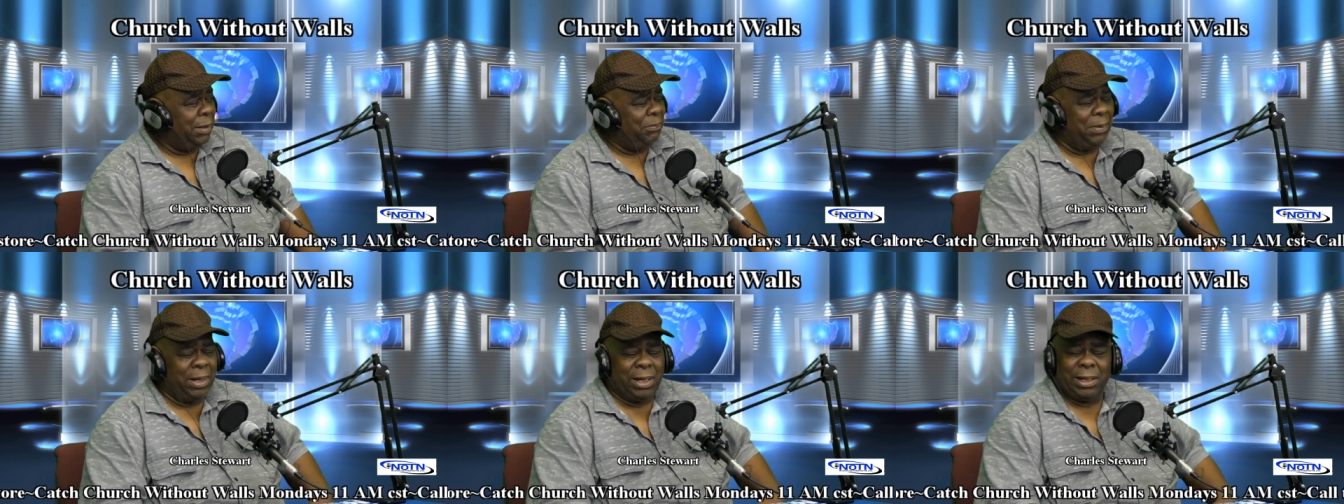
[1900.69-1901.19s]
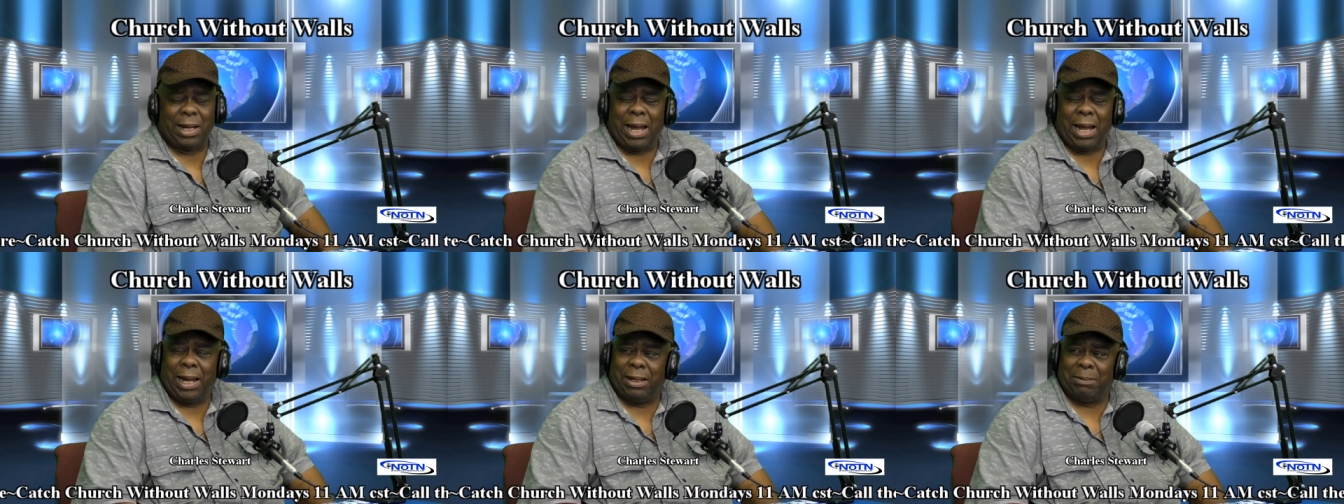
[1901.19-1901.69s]
they figured
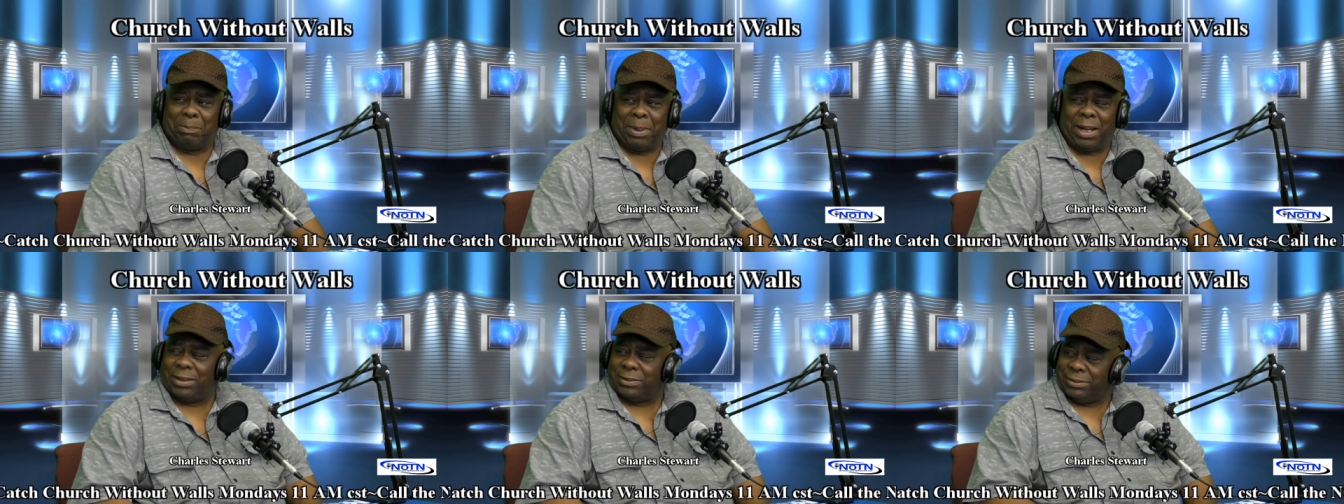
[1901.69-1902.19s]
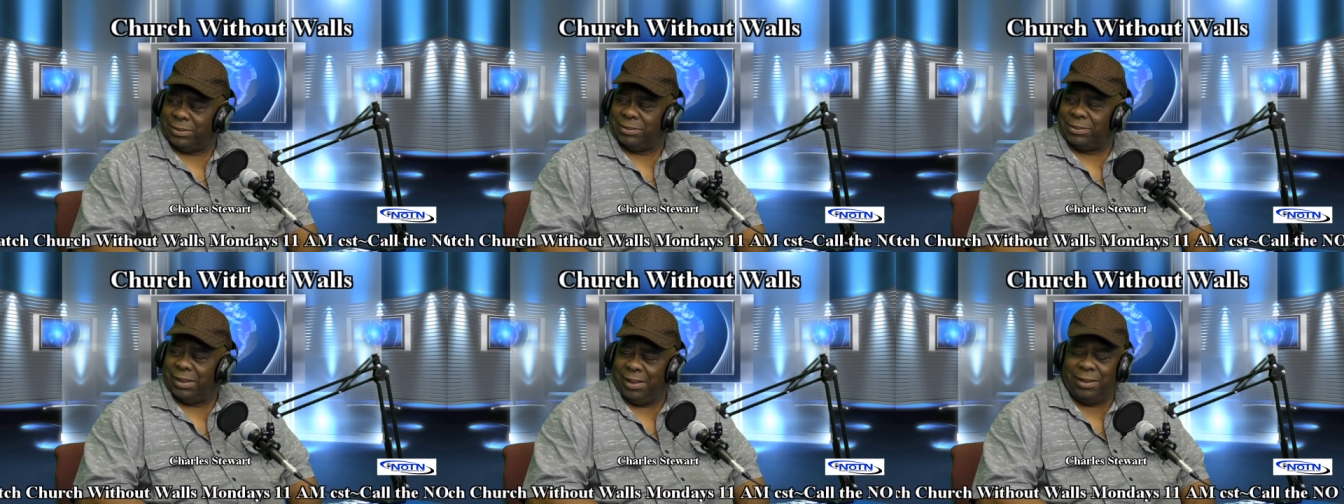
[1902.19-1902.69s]
I had a
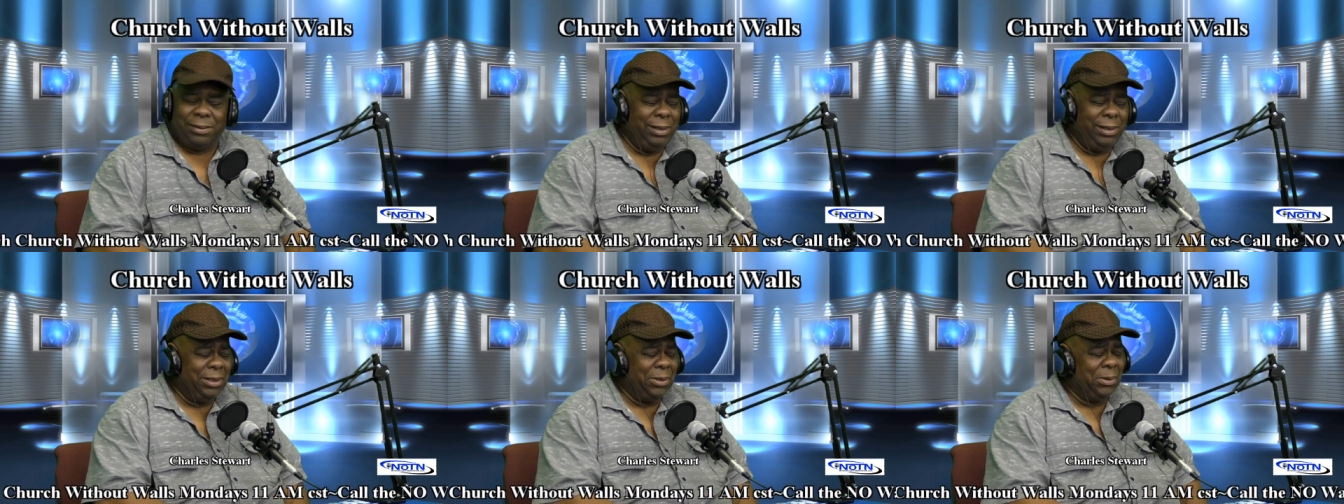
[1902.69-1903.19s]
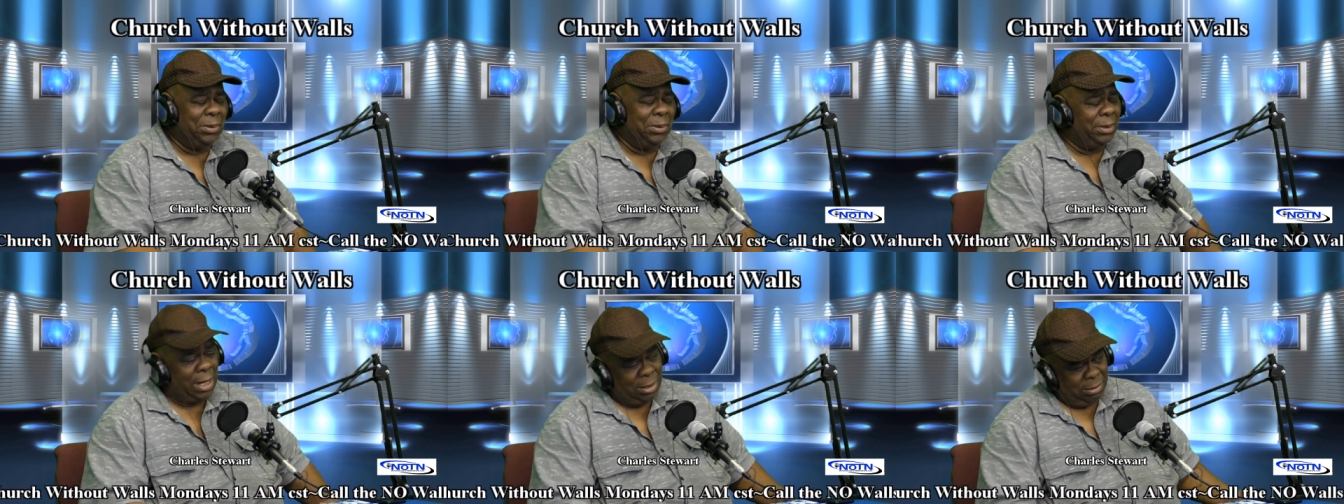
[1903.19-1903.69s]
pastor there you
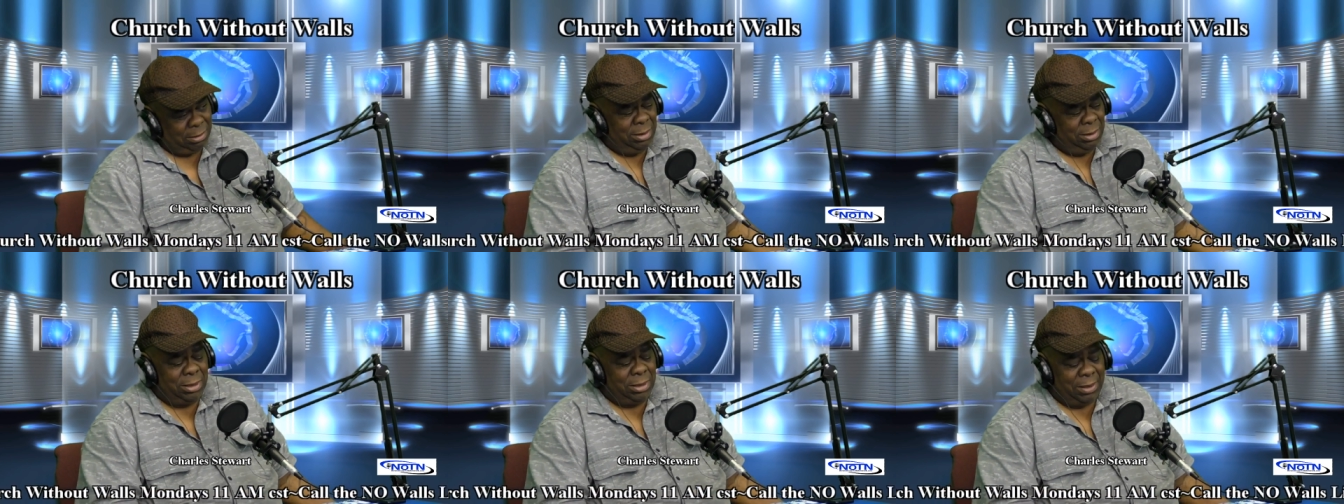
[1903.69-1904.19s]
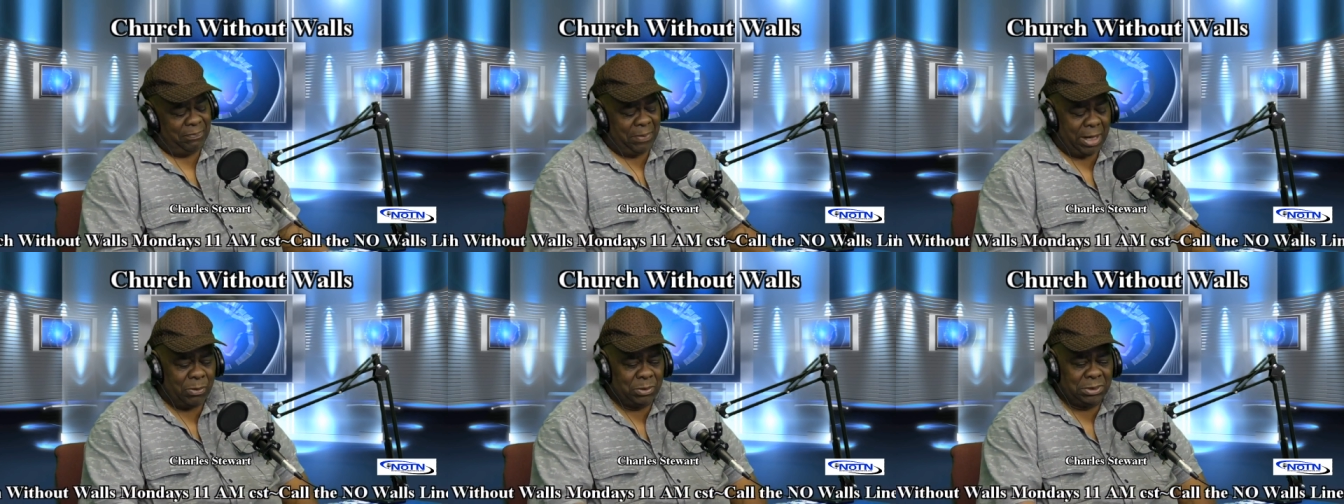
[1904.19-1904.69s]
know I, you know they
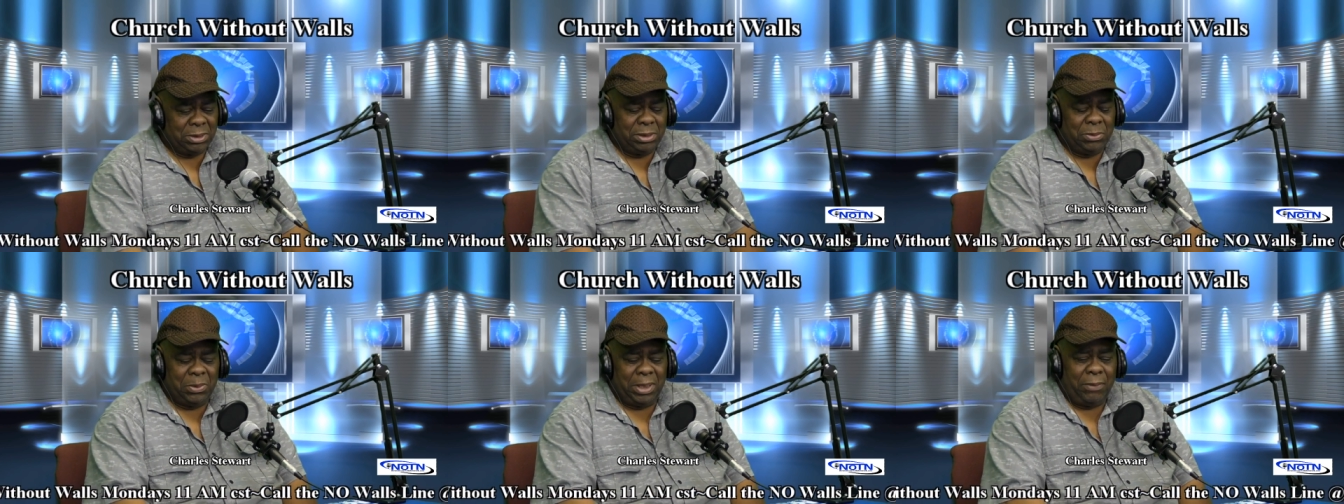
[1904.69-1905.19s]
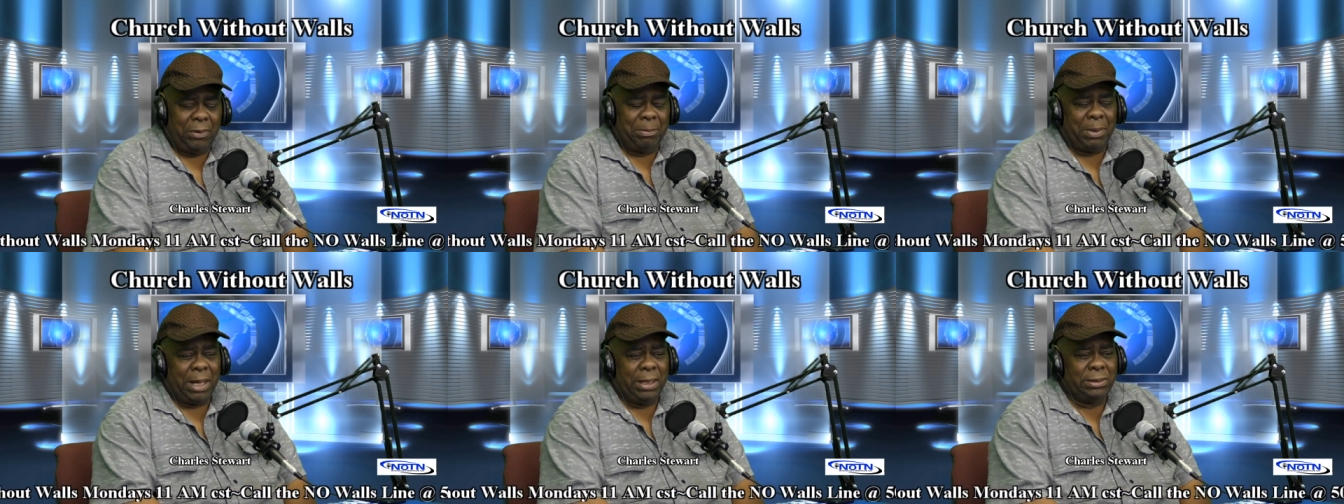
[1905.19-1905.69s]
figured I was good with
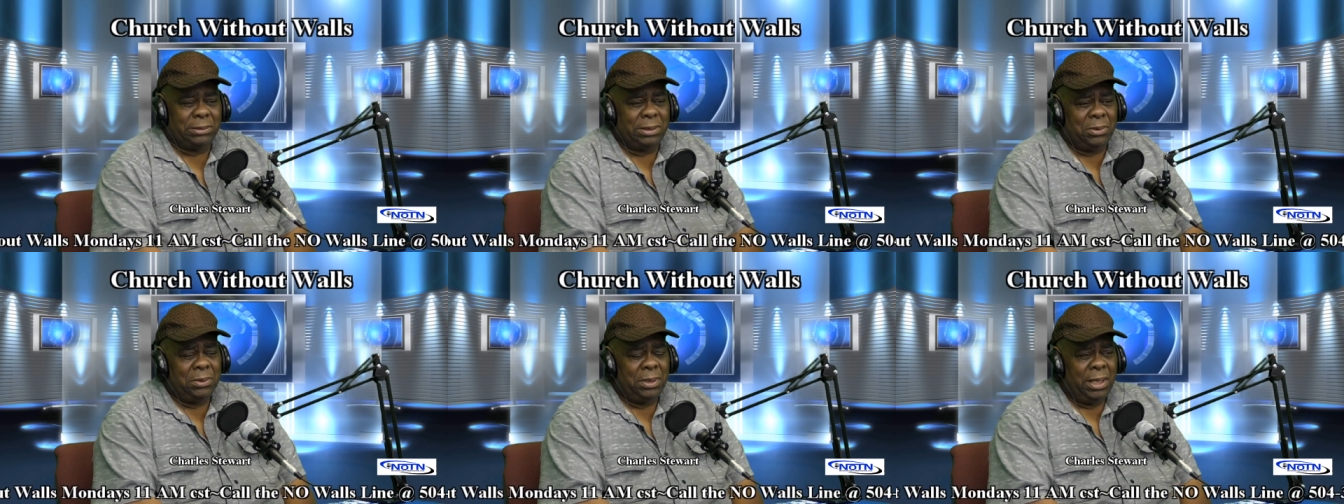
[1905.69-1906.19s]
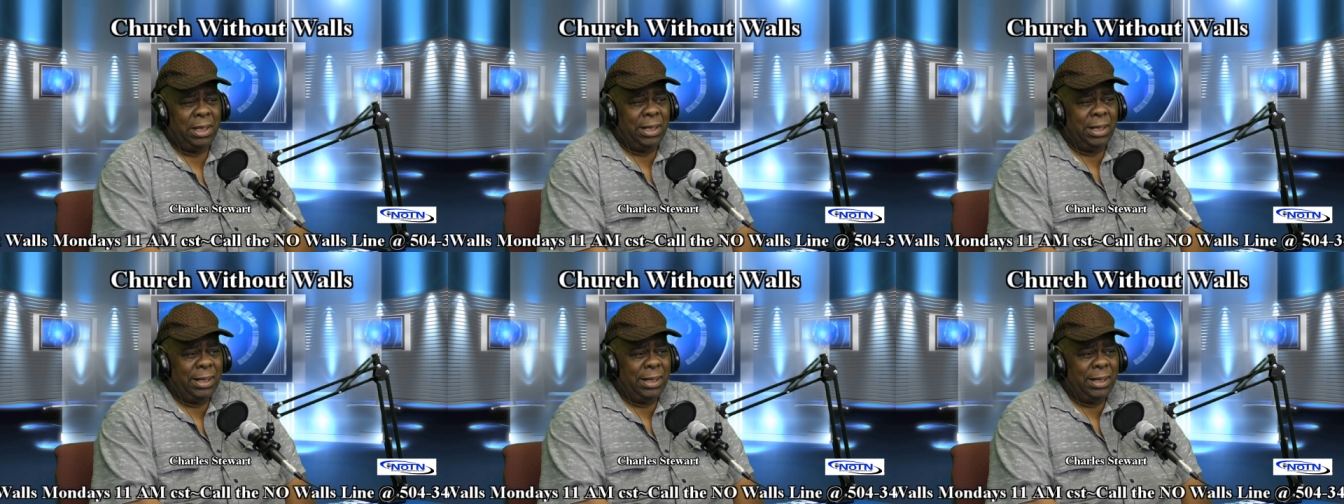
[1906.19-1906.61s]
everybody so